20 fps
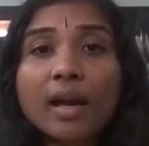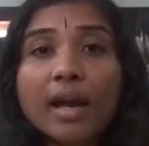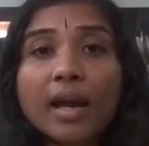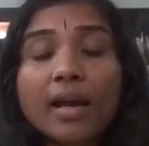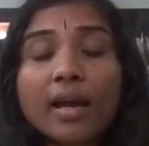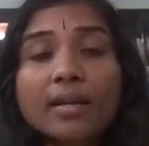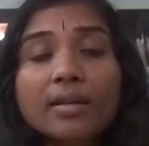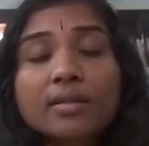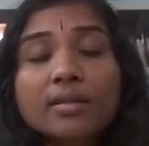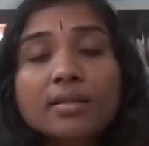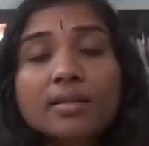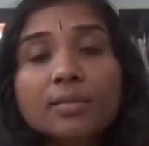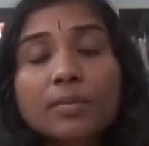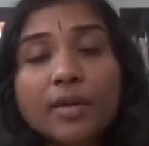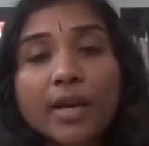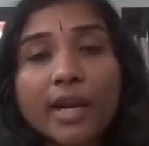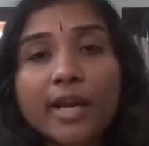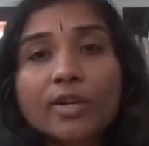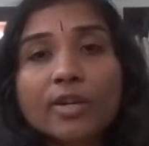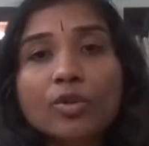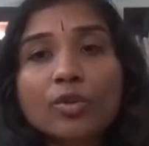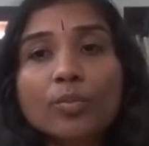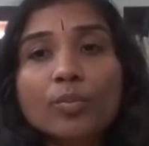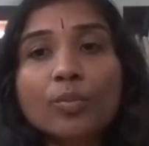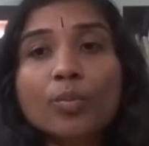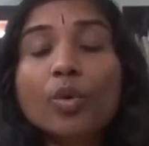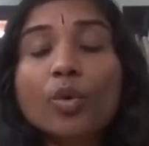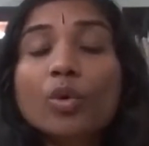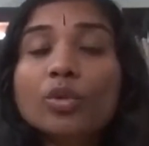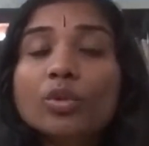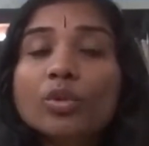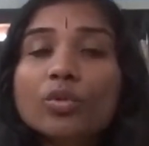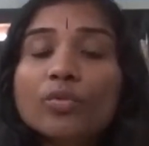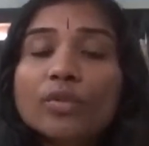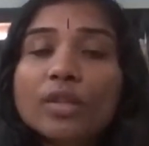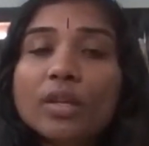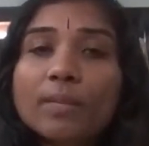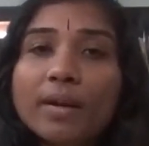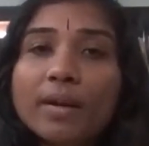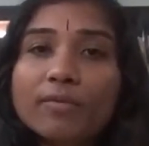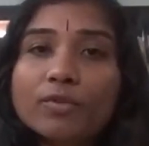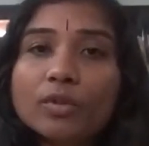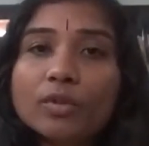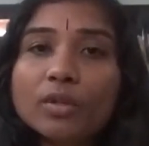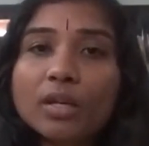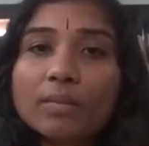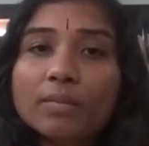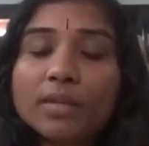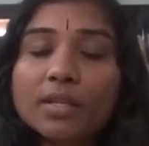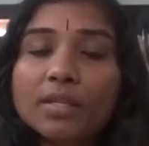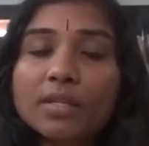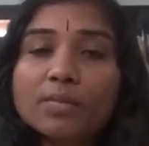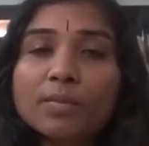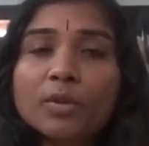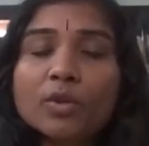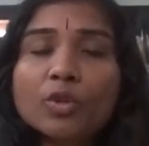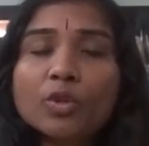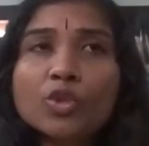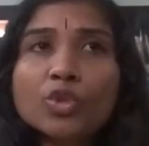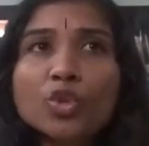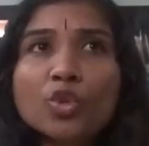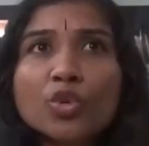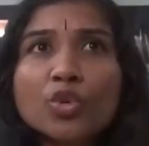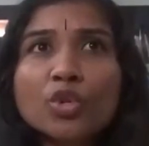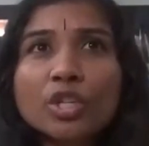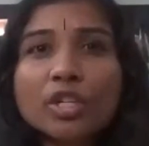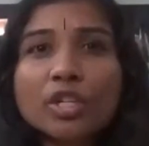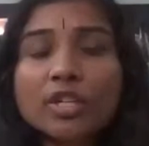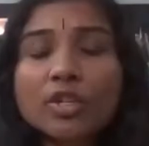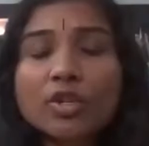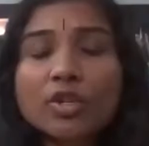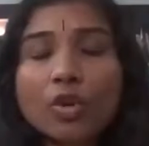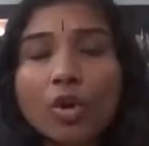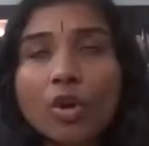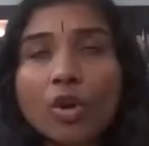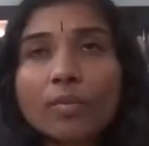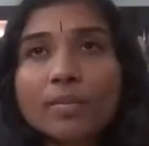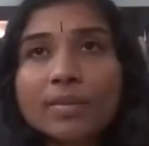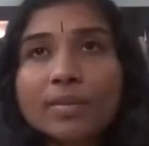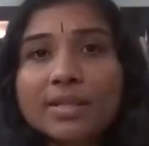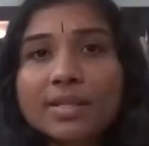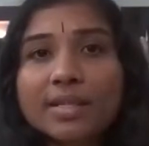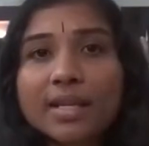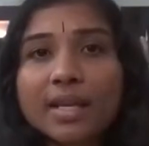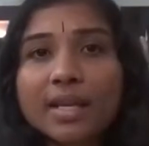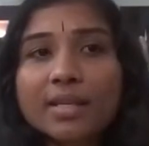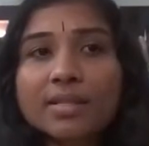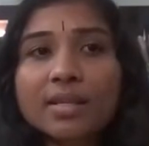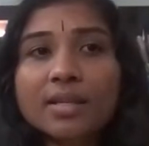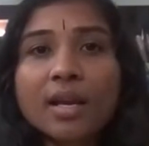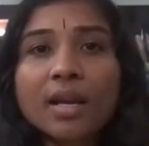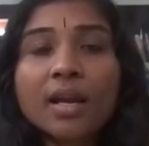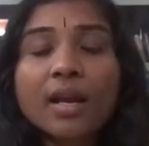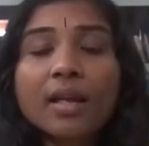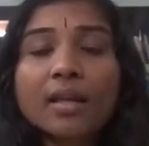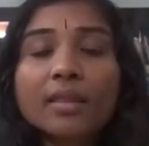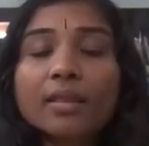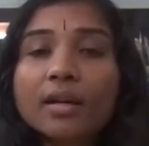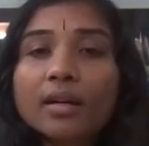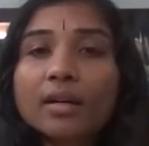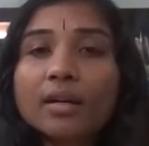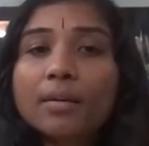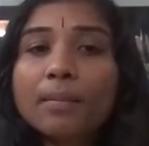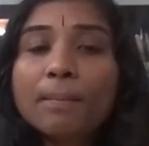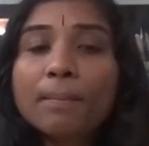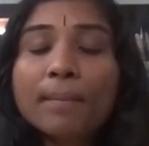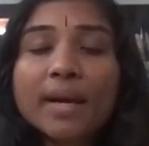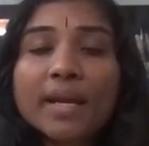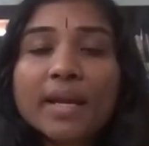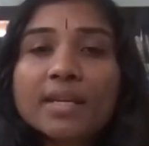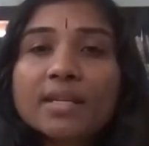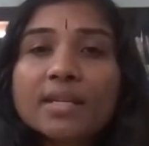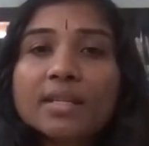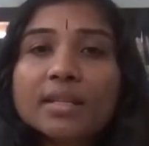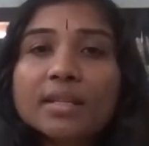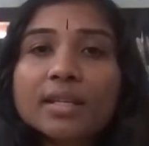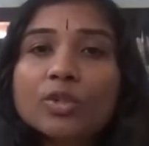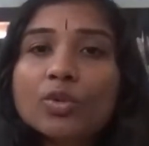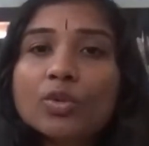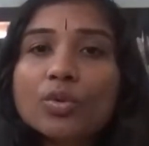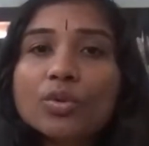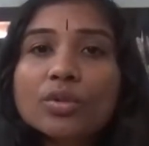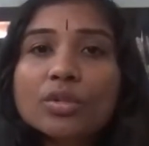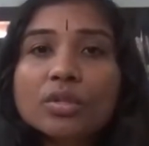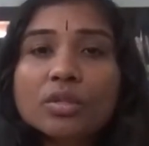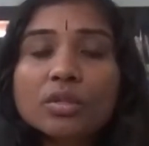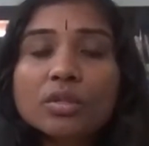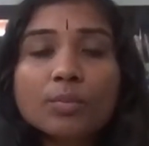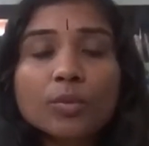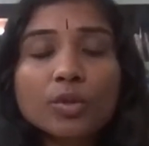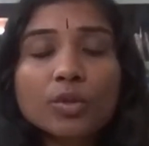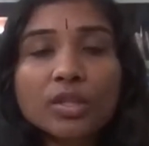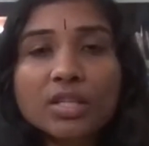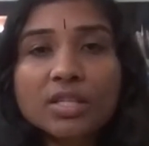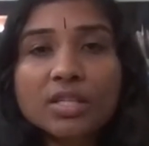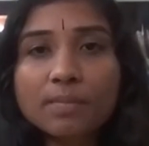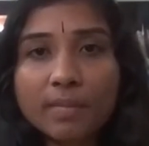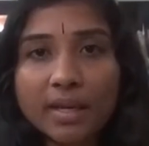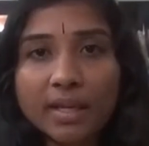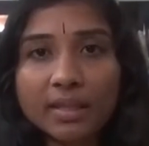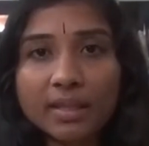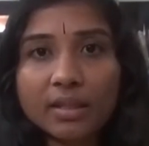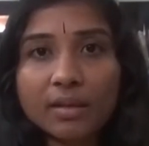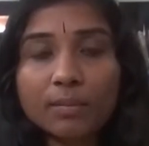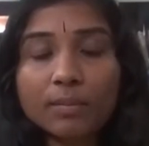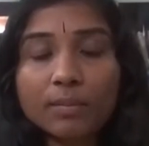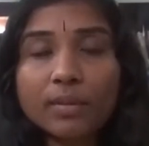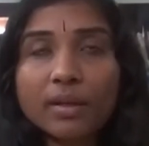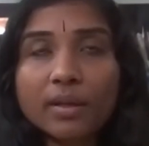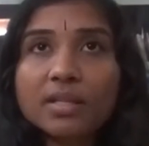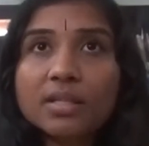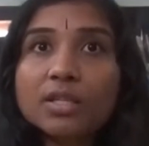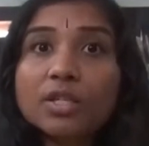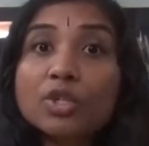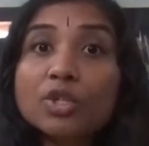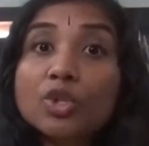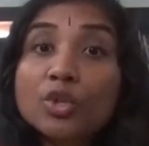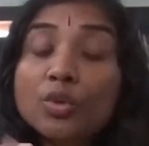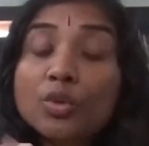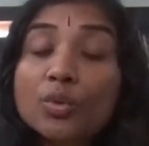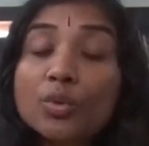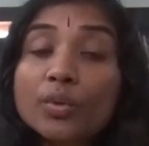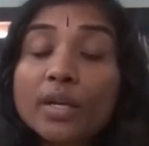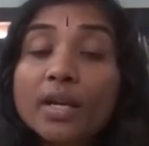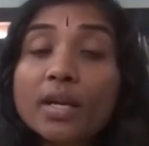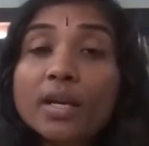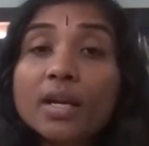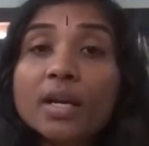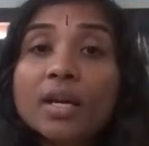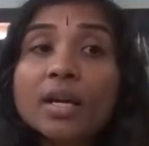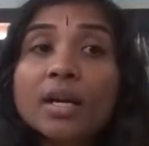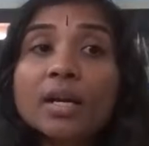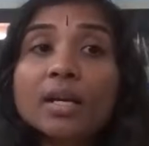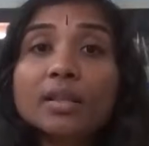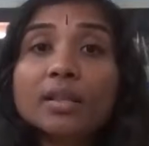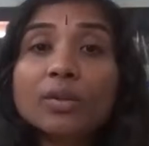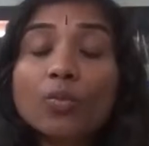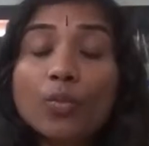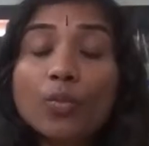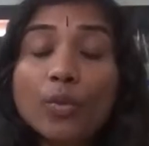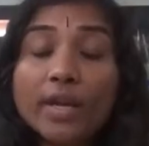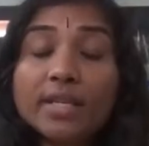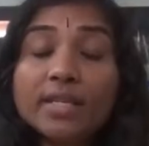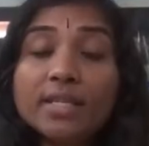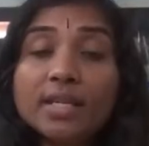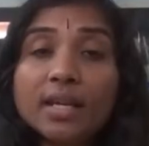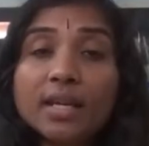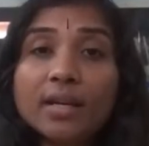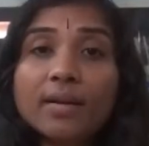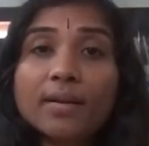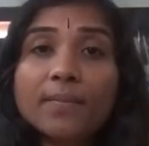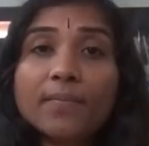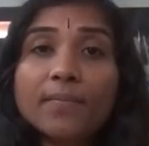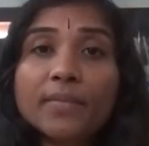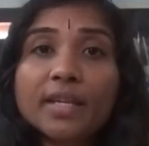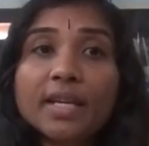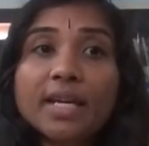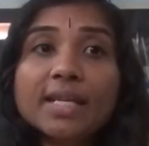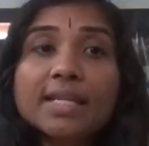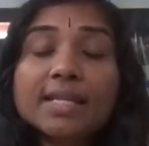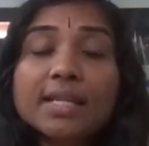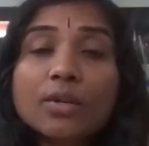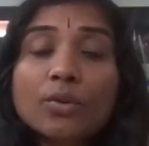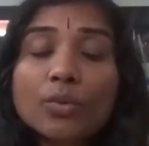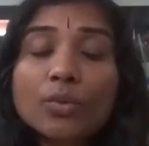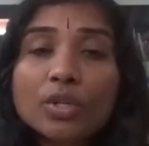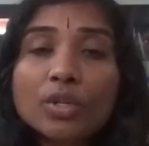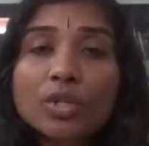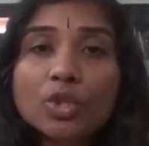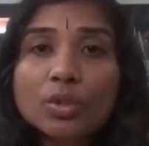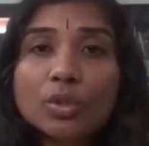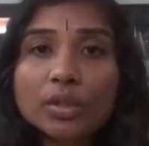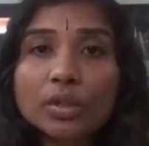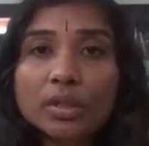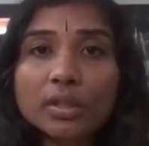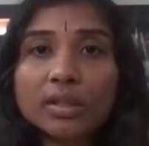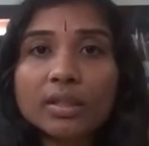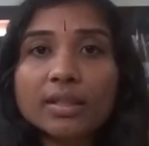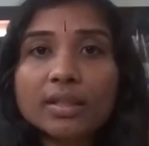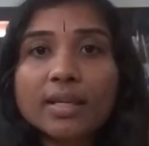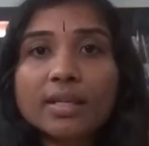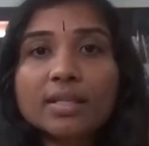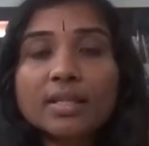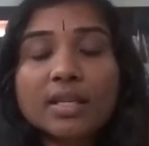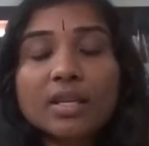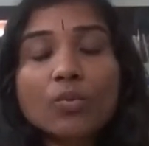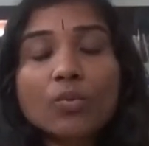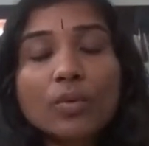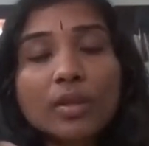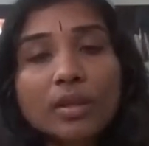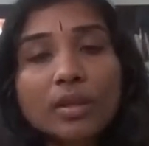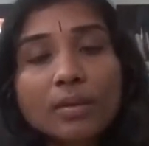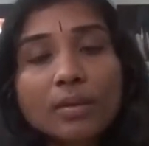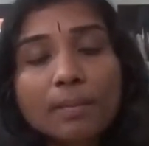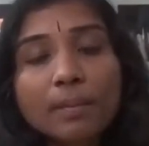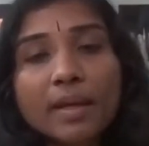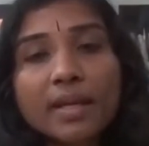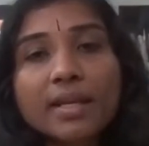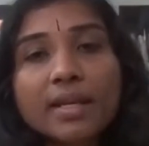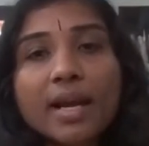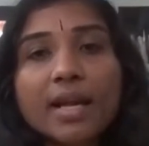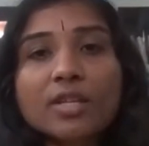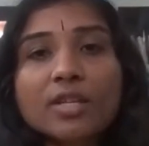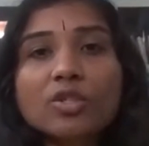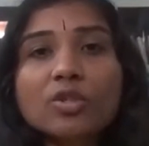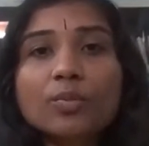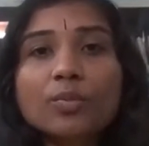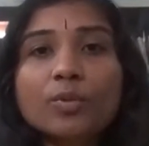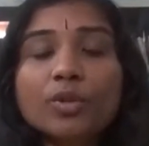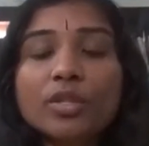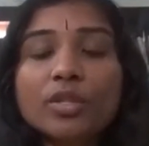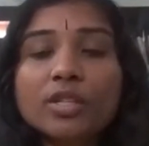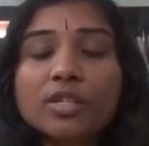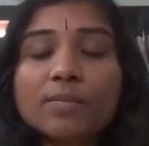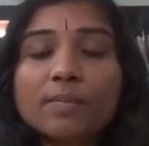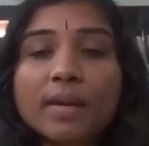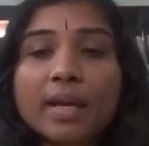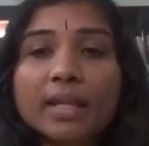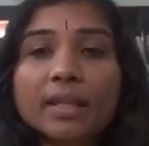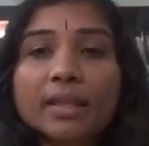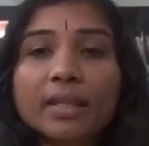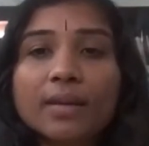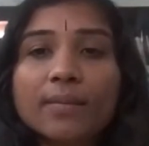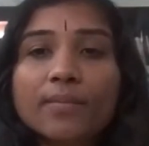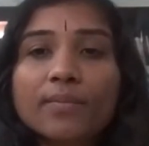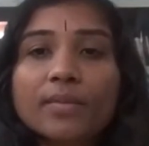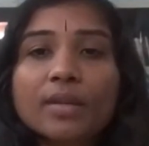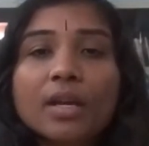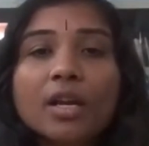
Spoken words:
and the bridegroom, both of them have to keep this, because usually normal days the men, they don't put this mehendi, but during the wedding it's a ritual that even the men has to put this mehendi.